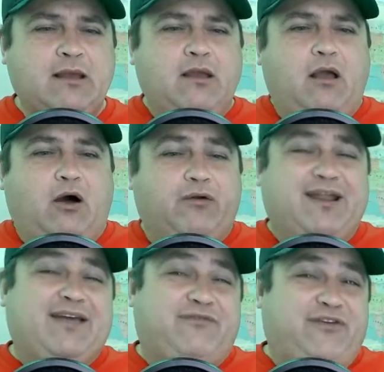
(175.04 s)
on
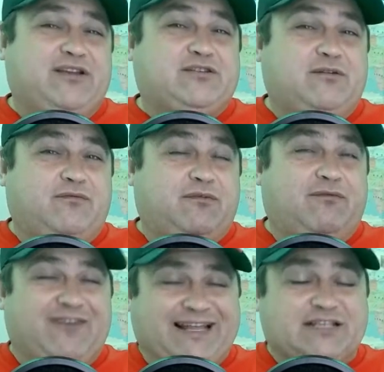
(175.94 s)
Netflix
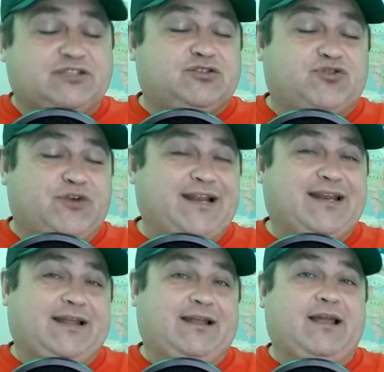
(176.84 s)
flicks trending,